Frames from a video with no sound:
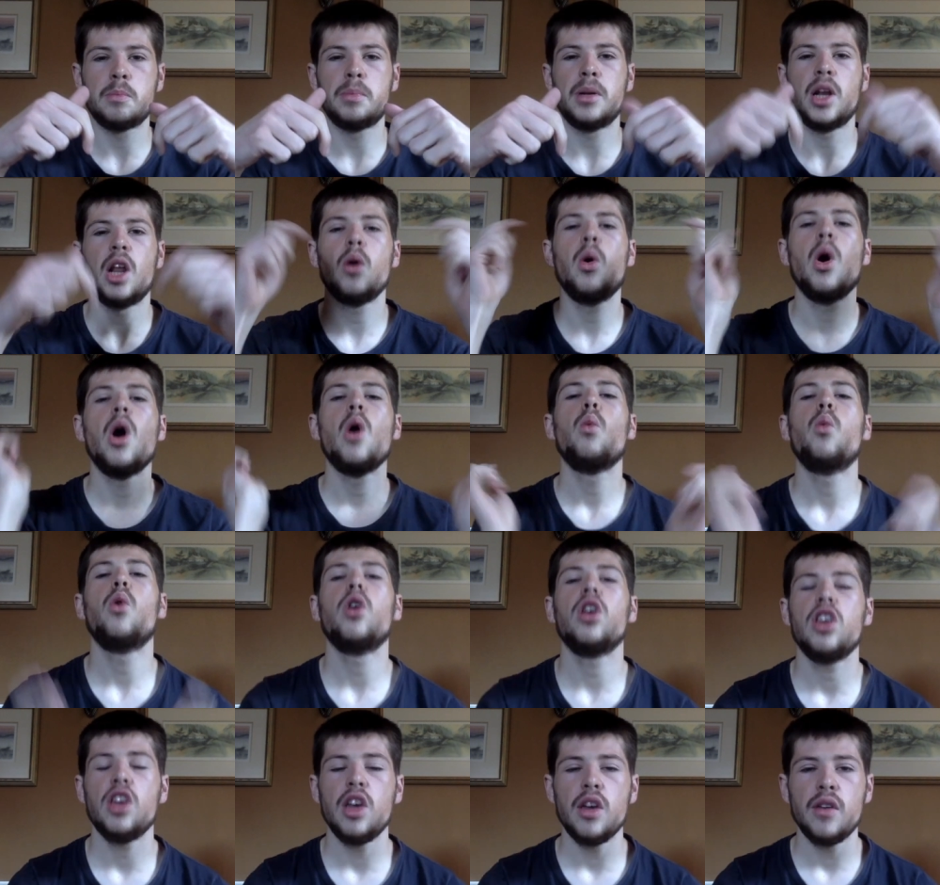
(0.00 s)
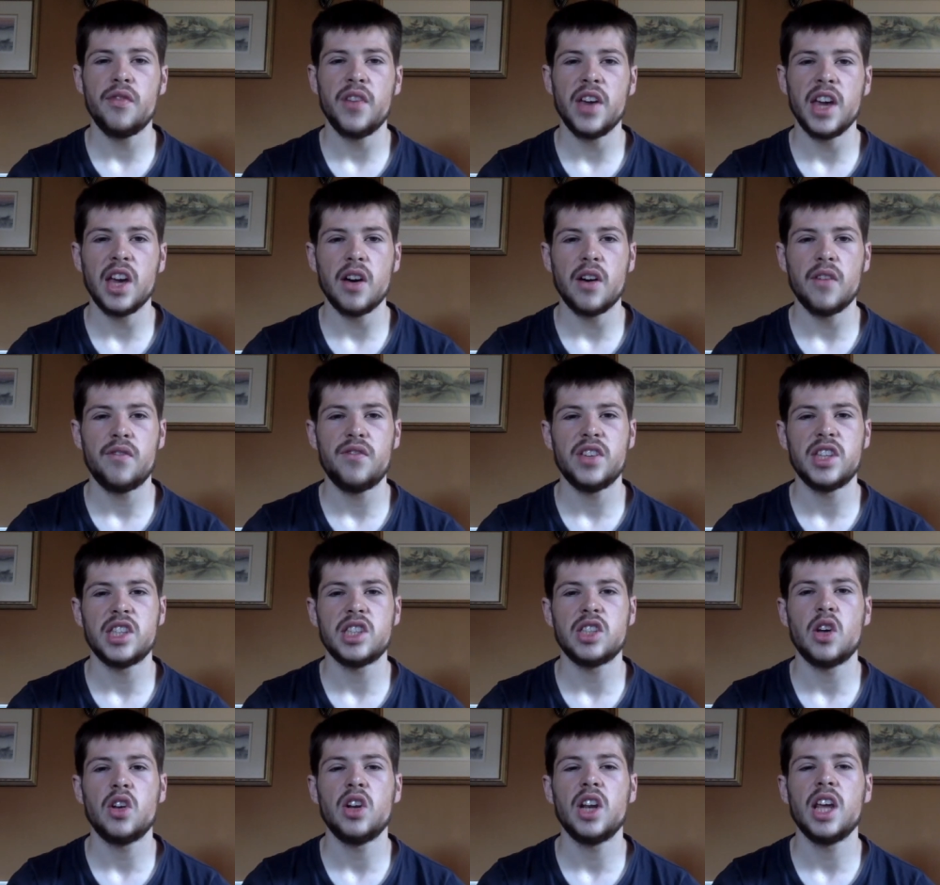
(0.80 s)
below what you think of this
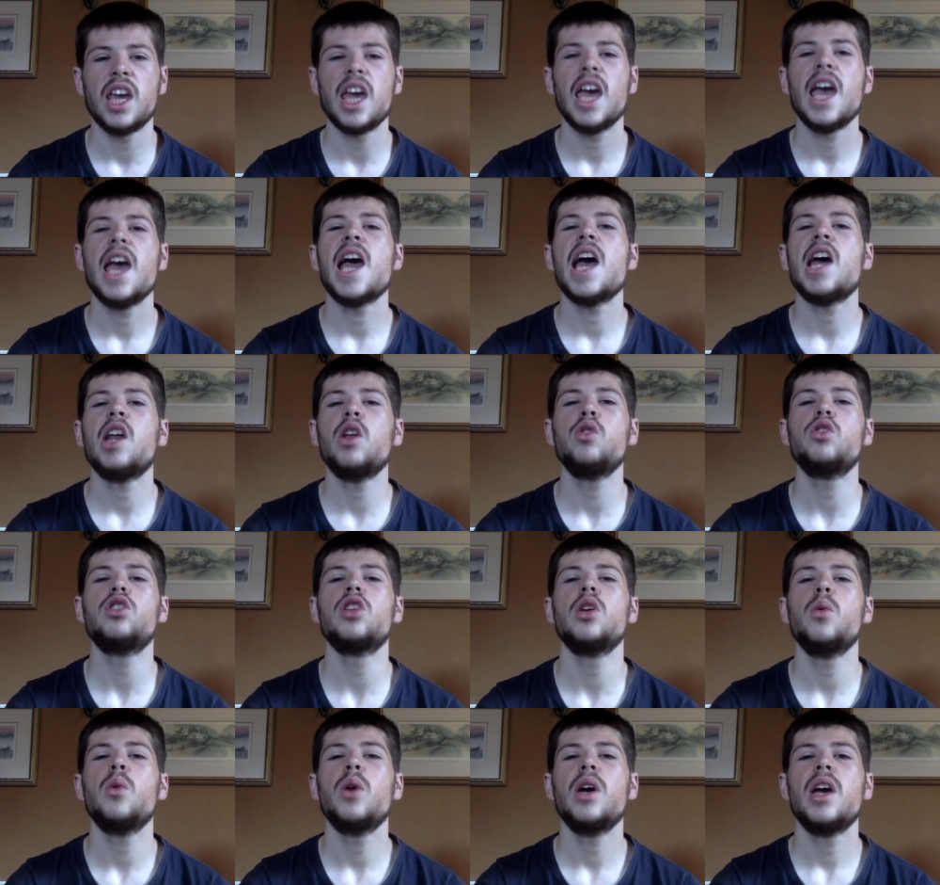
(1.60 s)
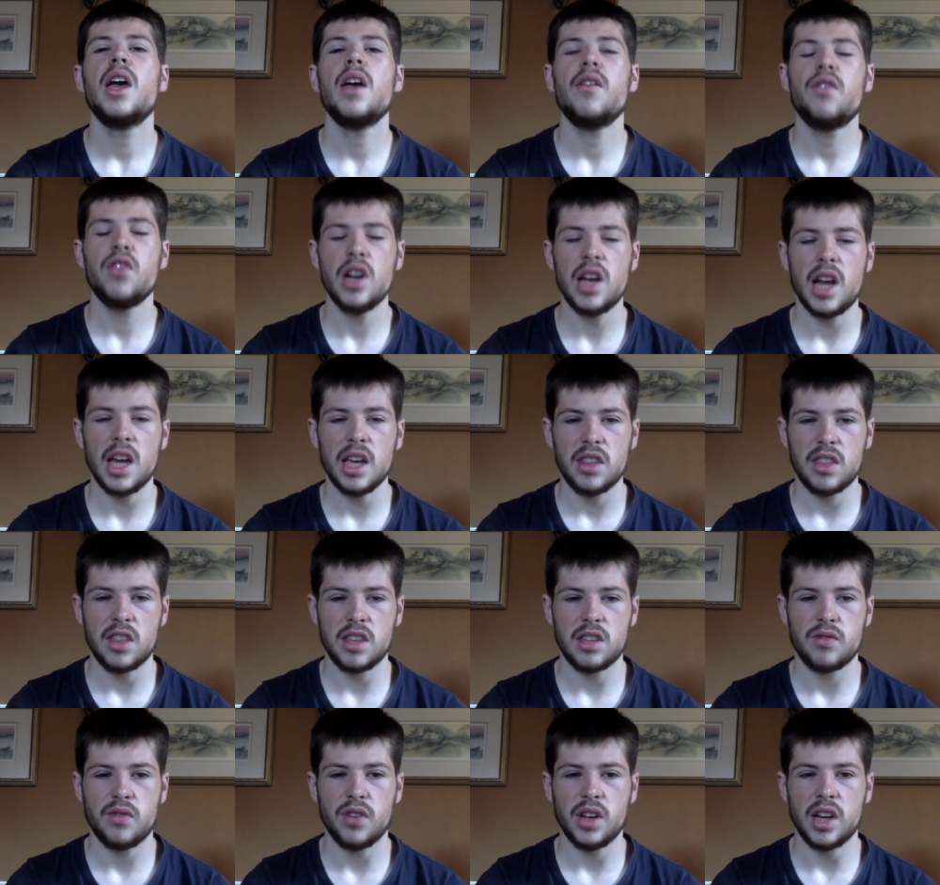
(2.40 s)
Sonic, and also, if you like
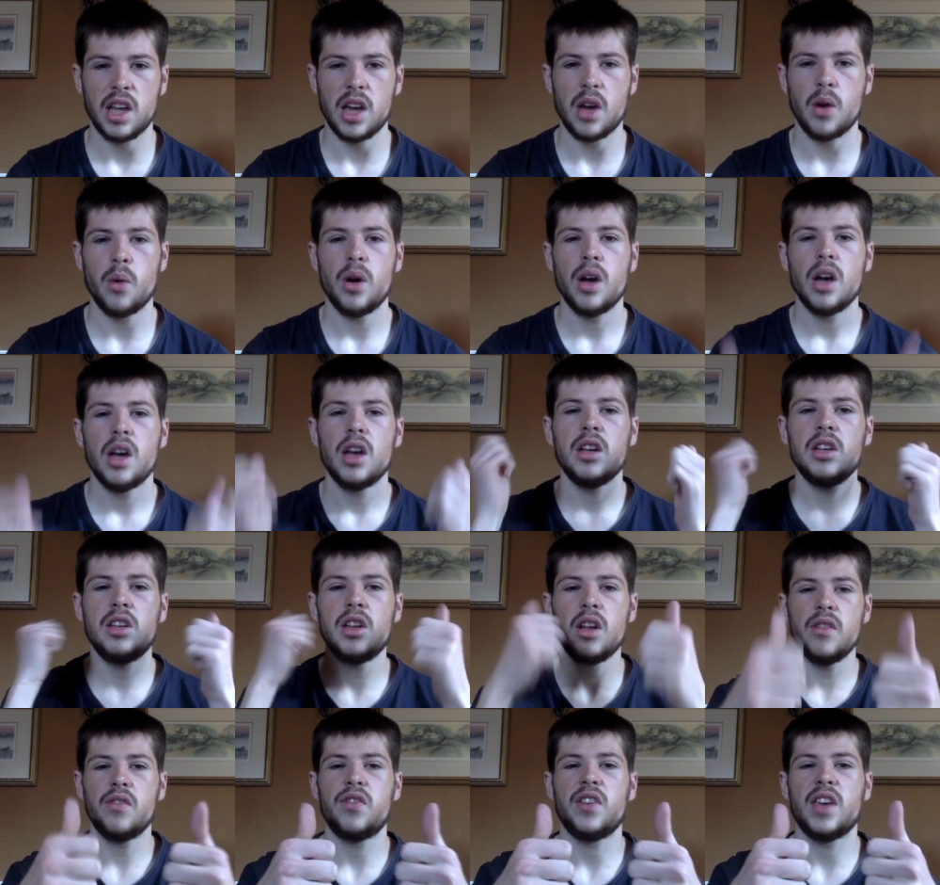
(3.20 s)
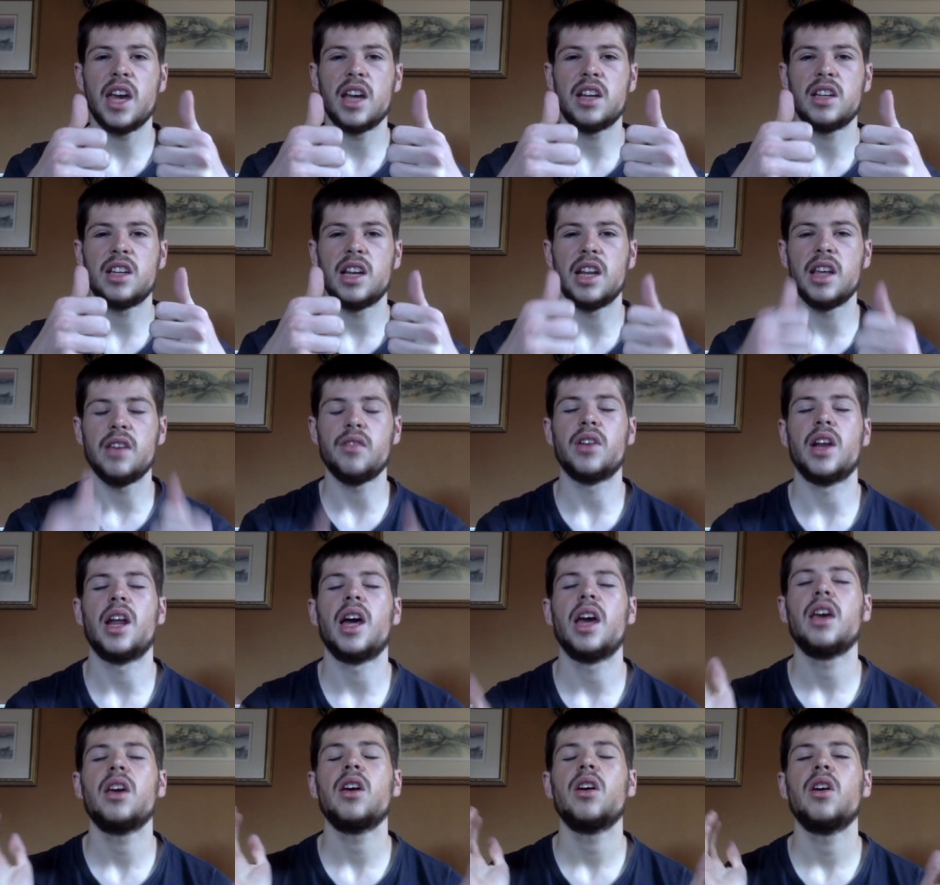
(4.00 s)
this video, don't forget to leave a
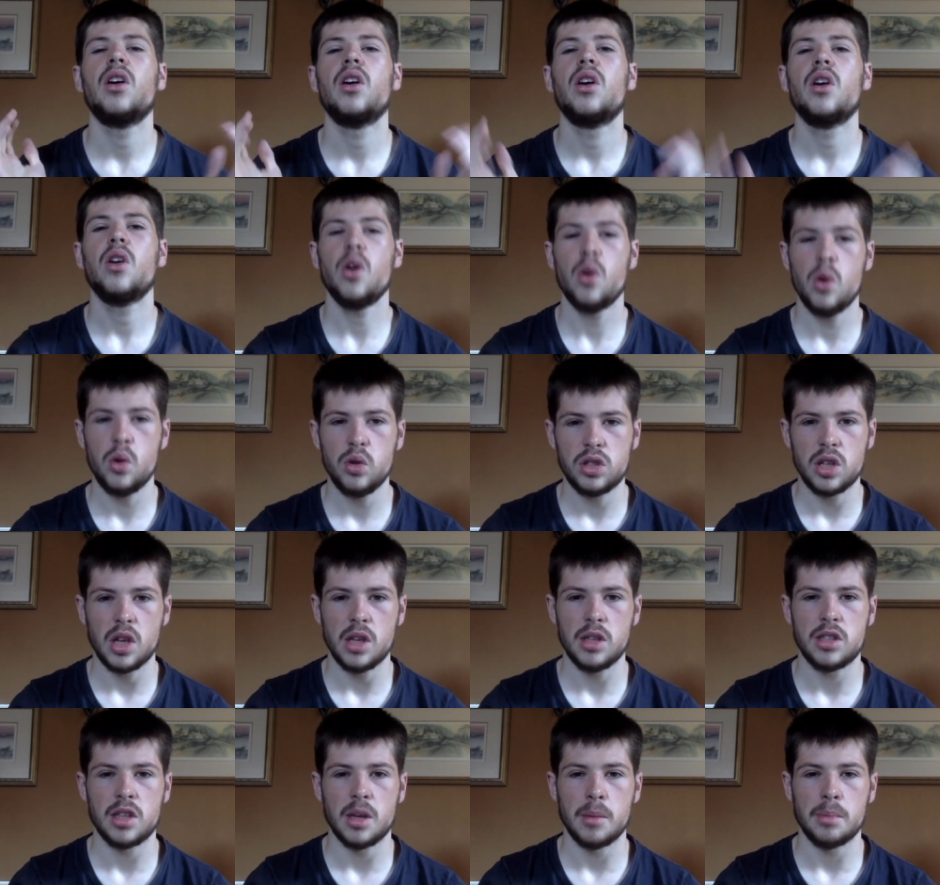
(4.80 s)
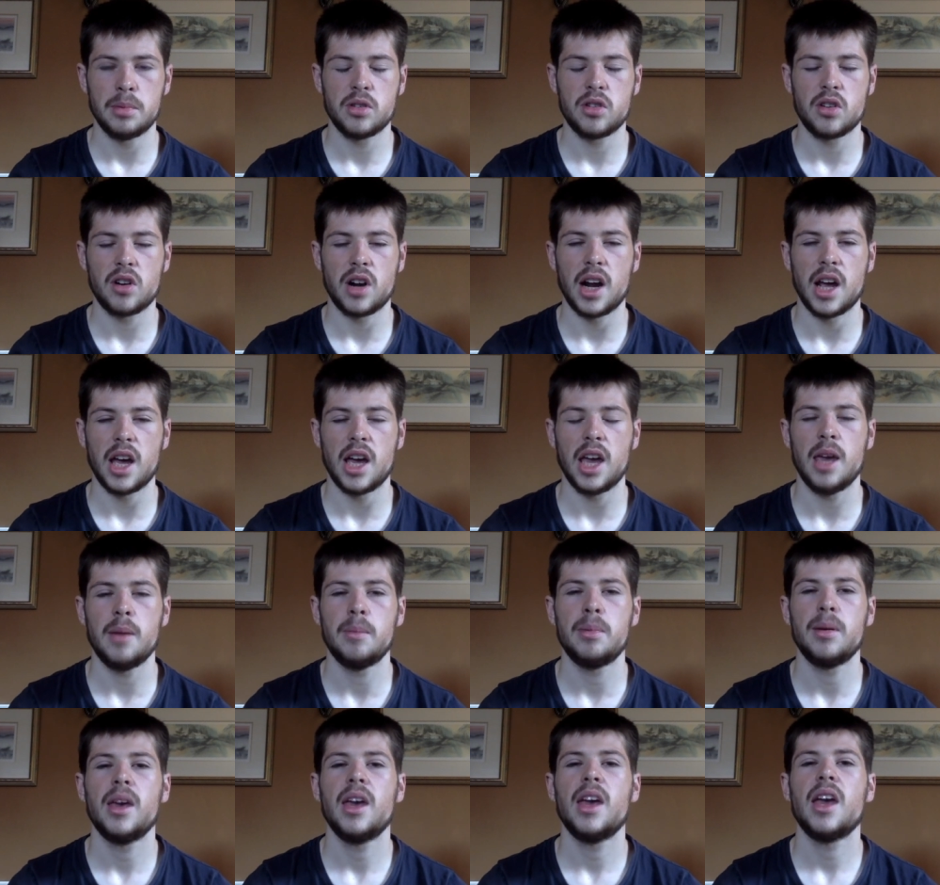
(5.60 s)
like, also
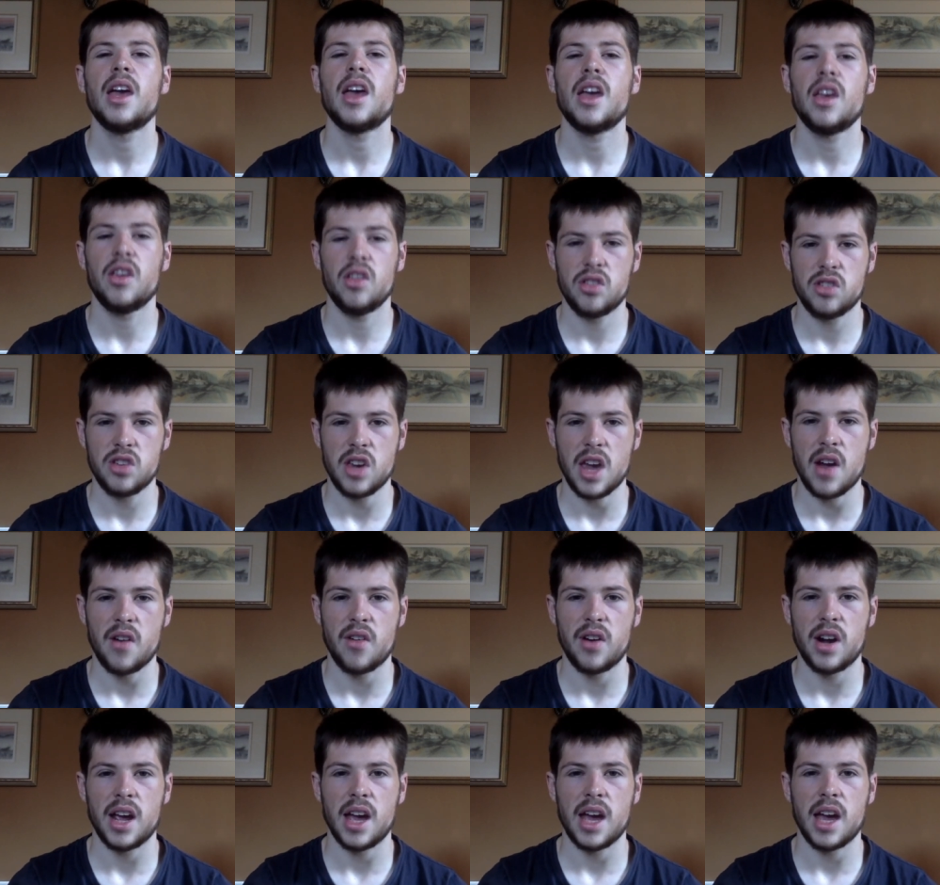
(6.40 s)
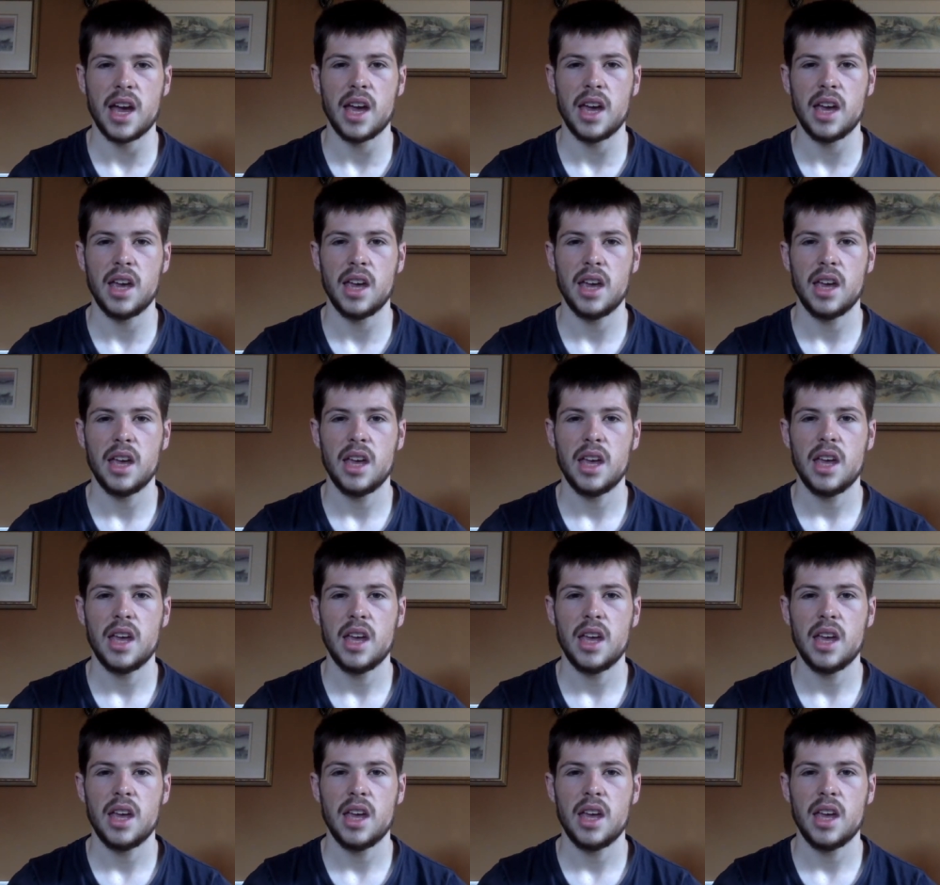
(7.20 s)
subscribe, and share it out,